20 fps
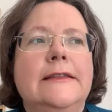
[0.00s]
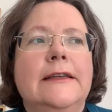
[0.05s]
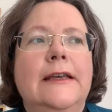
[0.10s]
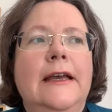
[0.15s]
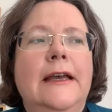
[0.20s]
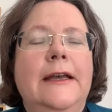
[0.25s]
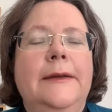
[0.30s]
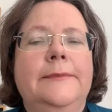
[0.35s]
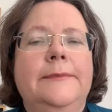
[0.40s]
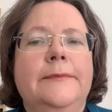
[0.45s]

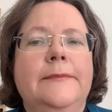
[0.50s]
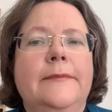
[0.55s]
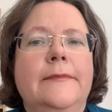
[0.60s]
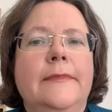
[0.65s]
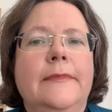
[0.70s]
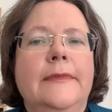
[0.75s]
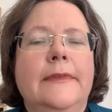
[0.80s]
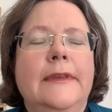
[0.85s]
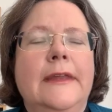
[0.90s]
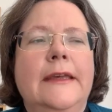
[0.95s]
then
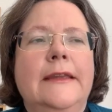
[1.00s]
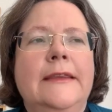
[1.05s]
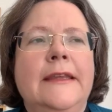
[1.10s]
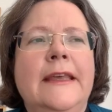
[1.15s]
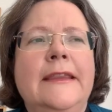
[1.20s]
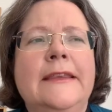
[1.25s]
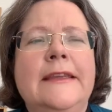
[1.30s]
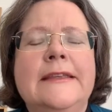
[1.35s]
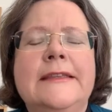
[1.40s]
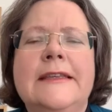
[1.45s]

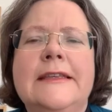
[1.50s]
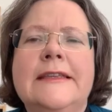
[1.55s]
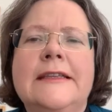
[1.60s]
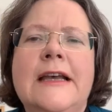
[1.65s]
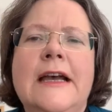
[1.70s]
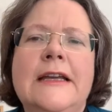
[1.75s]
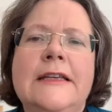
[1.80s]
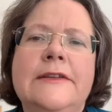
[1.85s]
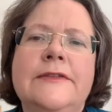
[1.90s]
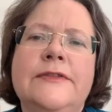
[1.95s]
there's this
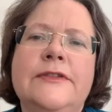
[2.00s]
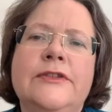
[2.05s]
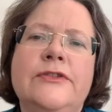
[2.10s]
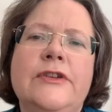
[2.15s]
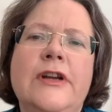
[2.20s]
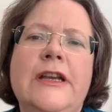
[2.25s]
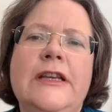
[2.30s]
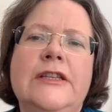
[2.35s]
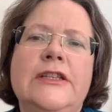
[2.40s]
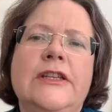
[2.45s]
kind of
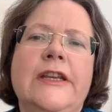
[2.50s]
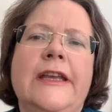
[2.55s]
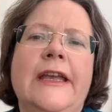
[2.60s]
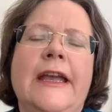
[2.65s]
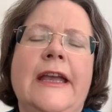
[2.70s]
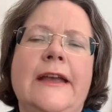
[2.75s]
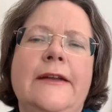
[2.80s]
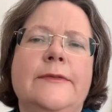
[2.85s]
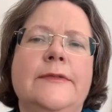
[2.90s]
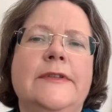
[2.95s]
strange
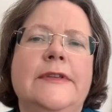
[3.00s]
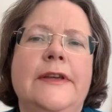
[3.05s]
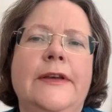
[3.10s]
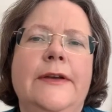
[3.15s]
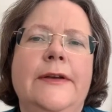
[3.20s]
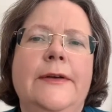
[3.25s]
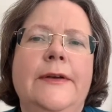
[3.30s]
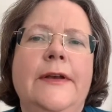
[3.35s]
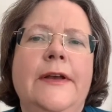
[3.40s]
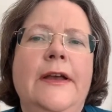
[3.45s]

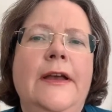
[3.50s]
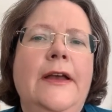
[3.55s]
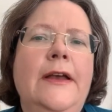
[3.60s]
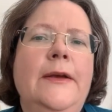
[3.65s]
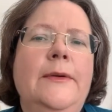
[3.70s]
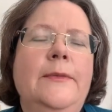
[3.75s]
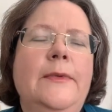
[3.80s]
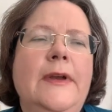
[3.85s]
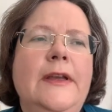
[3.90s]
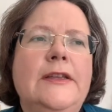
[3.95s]
encounter
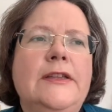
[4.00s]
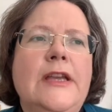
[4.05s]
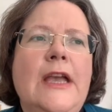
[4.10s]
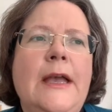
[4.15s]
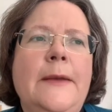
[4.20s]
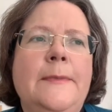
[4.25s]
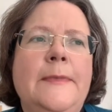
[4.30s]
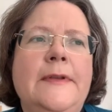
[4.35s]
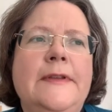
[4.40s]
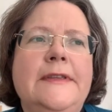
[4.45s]
which
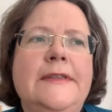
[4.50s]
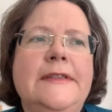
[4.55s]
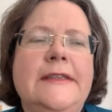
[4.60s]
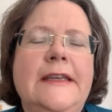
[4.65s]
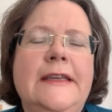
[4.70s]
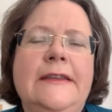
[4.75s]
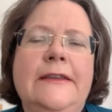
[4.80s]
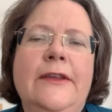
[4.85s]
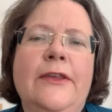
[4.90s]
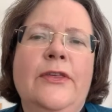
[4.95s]
happens
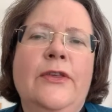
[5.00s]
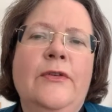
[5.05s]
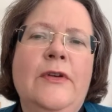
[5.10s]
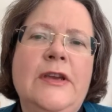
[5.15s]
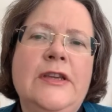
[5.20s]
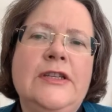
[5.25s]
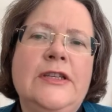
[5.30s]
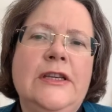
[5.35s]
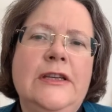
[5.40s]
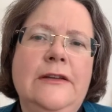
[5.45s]
in the
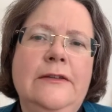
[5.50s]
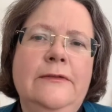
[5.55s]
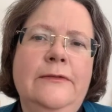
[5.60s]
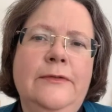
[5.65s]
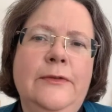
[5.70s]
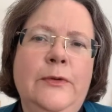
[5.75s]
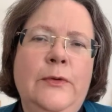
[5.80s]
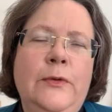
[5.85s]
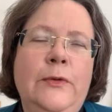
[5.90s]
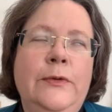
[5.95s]
threshing
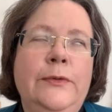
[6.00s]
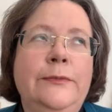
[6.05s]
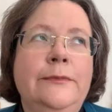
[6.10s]
floor,